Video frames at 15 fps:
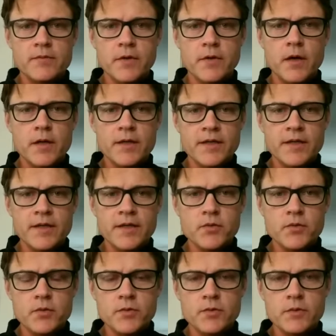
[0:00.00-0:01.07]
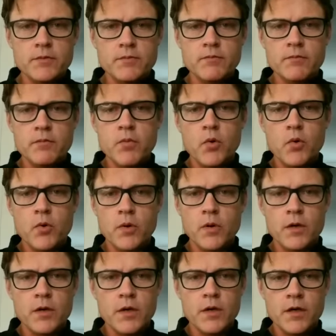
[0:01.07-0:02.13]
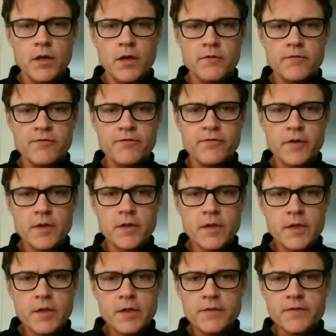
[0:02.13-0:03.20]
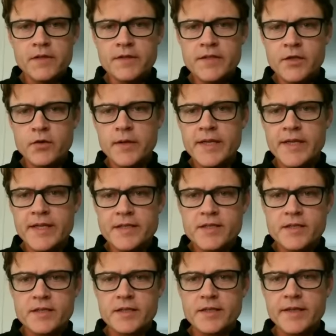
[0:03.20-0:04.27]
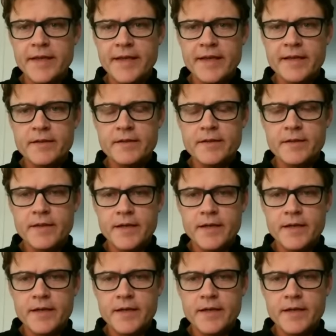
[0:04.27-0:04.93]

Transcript: on into more of the Near East. And